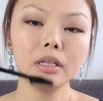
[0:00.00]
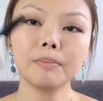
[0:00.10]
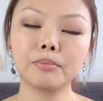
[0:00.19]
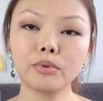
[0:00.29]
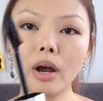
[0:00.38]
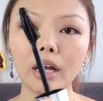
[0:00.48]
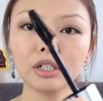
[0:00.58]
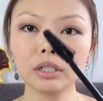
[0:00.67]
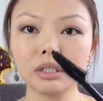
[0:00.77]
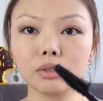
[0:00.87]
the
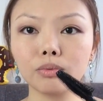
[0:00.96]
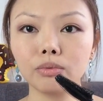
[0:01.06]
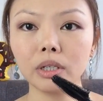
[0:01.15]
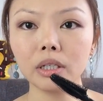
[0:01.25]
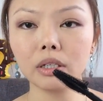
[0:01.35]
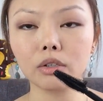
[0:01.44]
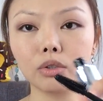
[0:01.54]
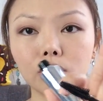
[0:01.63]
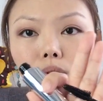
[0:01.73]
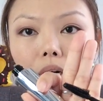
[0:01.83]
brush is really cool.